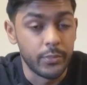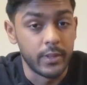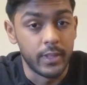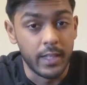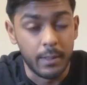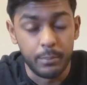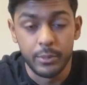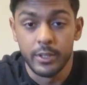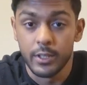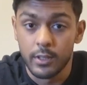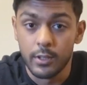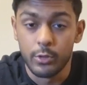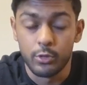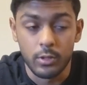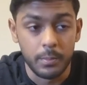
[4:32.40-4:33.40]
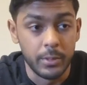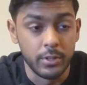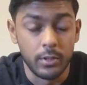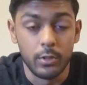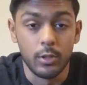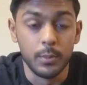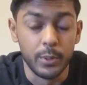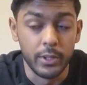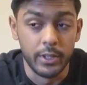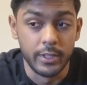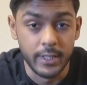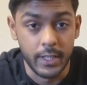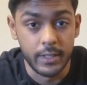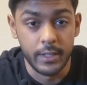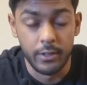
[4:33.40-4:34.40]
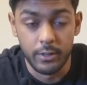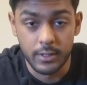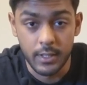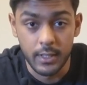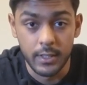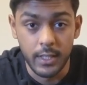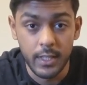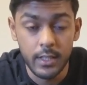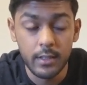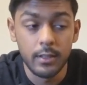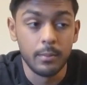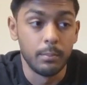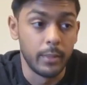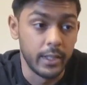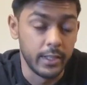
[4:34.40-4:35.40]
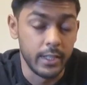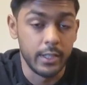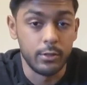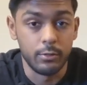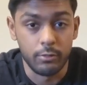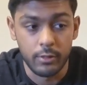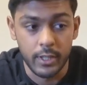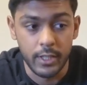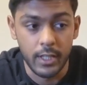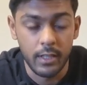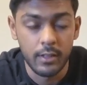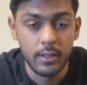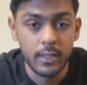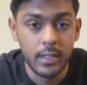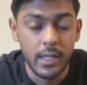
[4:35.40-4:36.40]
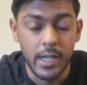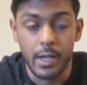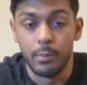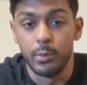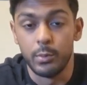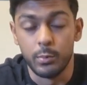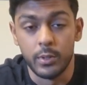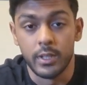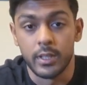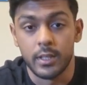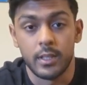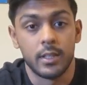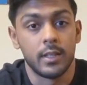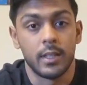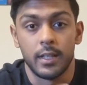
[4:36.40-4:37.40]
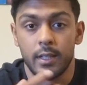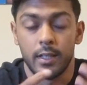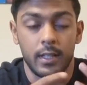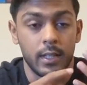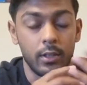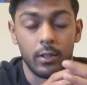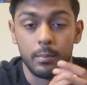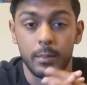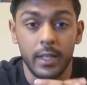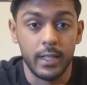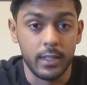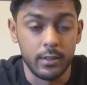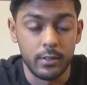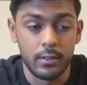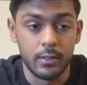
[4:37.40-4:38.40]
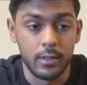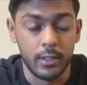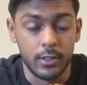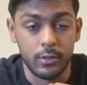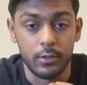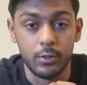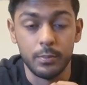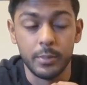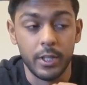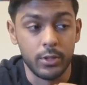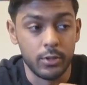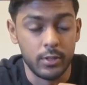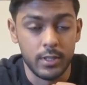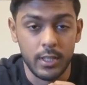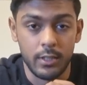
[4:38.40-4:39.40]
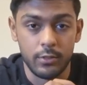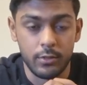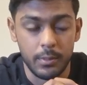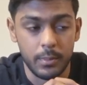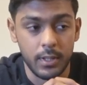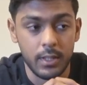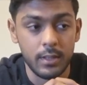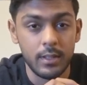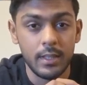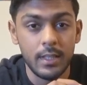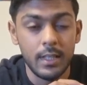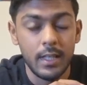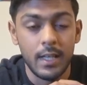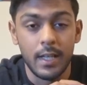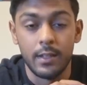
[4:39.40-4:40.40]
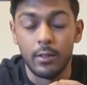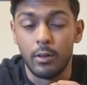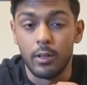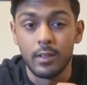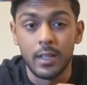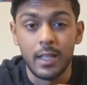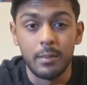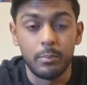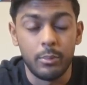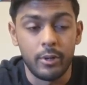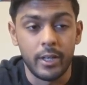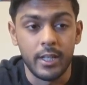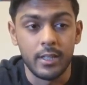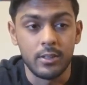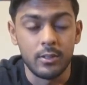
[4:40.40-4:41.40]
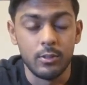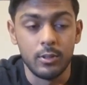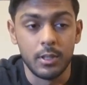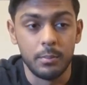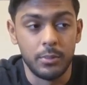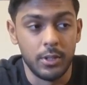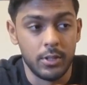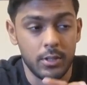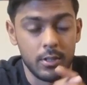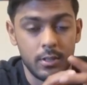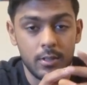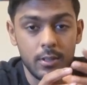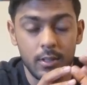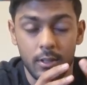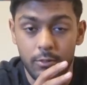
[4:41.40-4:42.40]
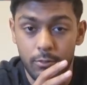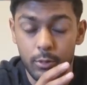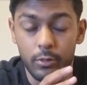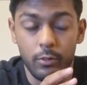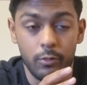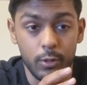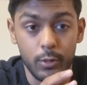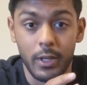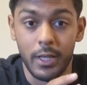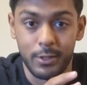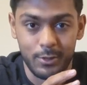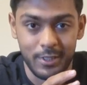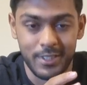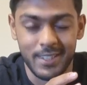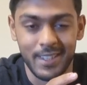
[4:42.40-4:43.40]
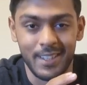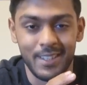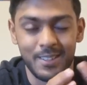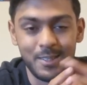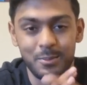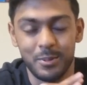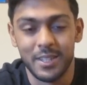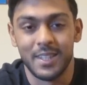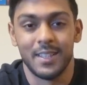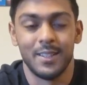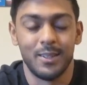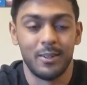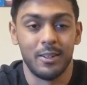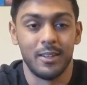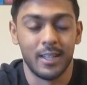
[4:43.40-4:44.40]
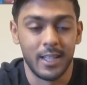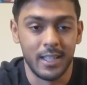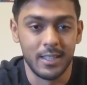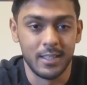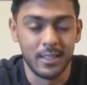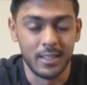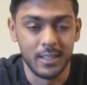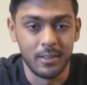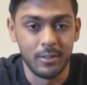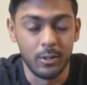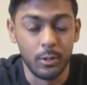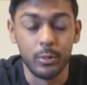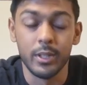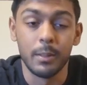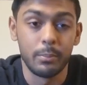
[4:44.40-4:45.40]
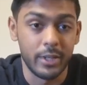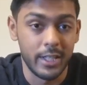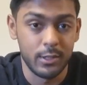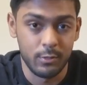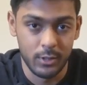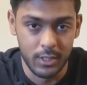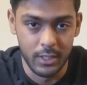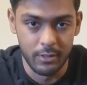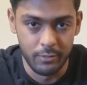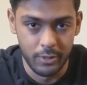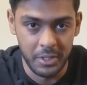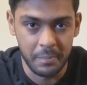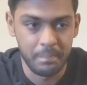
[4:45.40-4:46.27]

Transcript: that particular shop is not open on a Saturday or Sunday, Monday to Friday, and with work, I cannot make it to purchase cells from there. And the online price, you can purchase a few extra cells with the online or with the price for delivery.